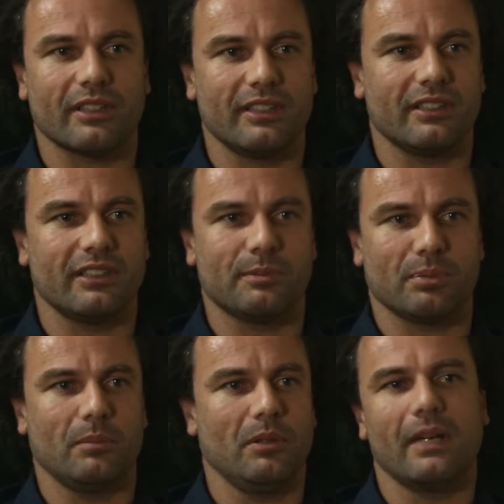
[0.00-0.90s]
I think that it's
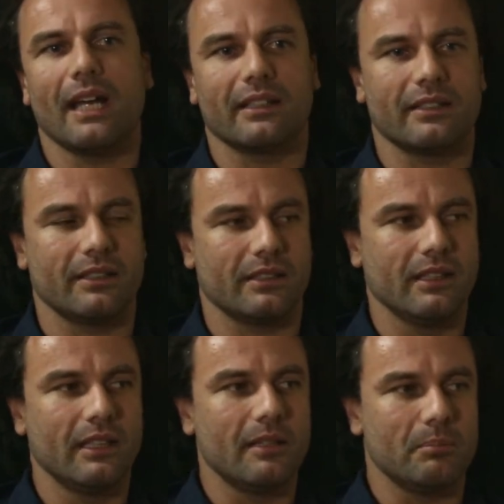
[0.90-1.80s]
problematic that
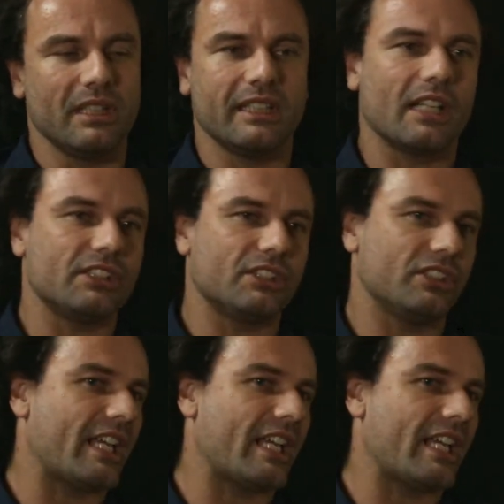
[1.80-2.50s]
mitigation